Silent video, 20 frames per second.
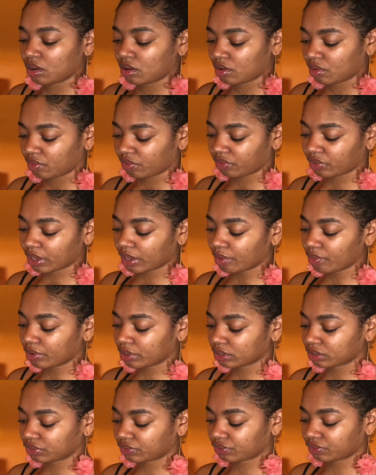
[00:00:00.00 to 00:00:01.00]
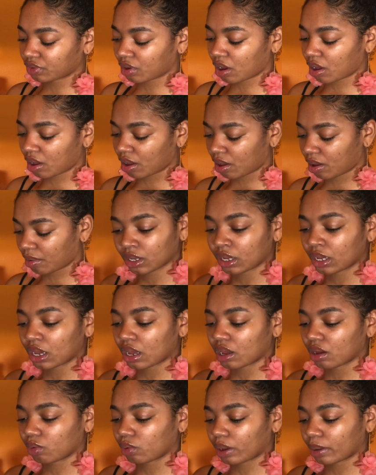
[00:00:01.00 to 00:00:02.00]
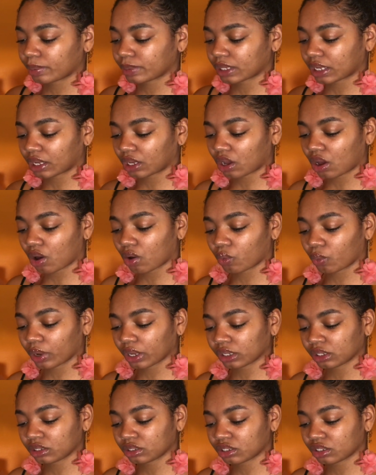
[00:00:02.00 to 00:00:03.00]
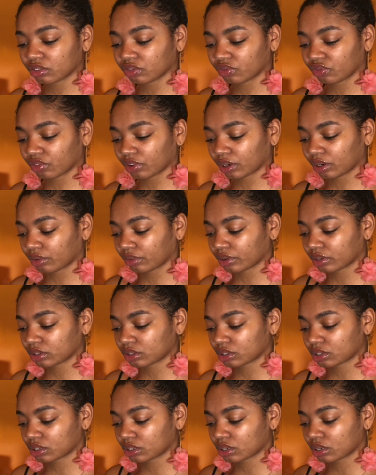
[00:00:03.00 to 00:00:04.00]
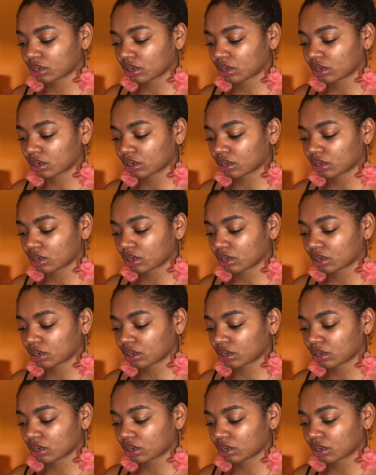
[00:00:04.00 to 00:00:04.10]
flavors from a website called Wellington Fragrance.